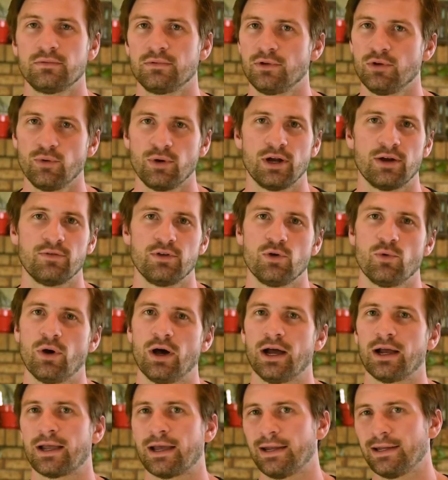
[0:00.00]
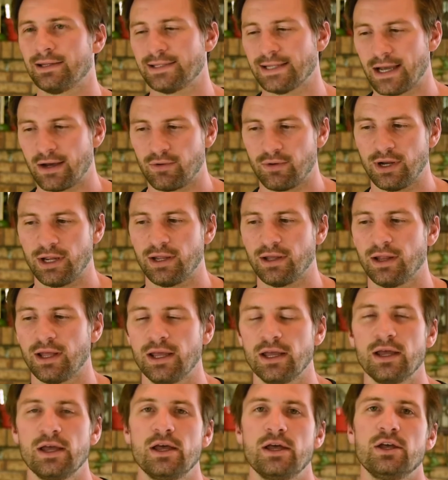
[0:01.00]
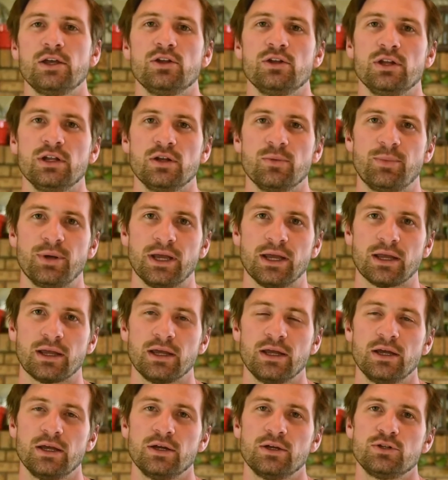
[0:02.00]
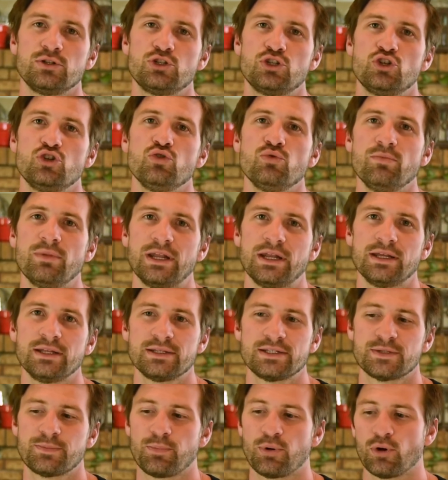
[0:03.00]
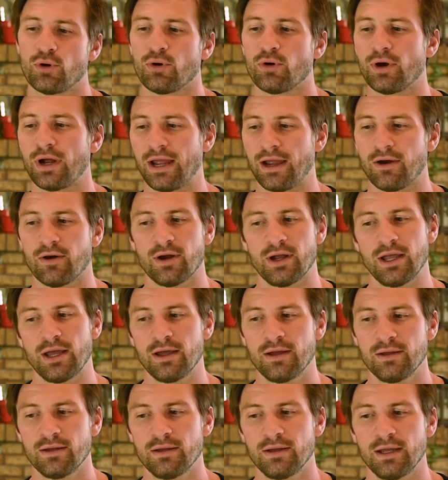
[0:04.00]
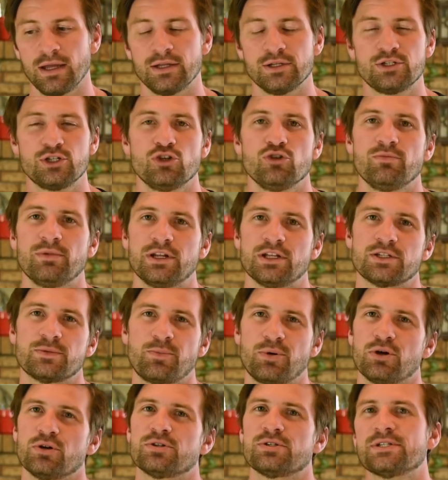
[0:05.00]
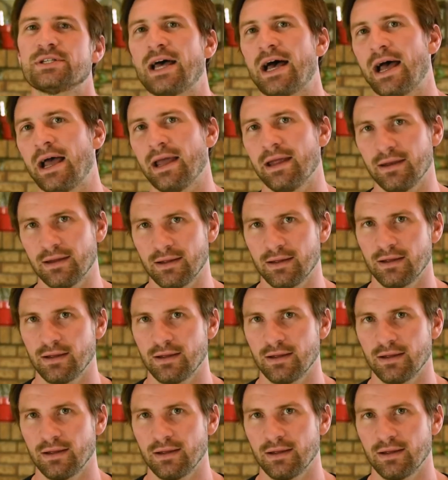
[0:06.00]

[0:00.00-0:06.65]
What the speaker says: Do whatever you want, kind of down regulate. You need to pick 2 minutes per area and 2 minutes per side.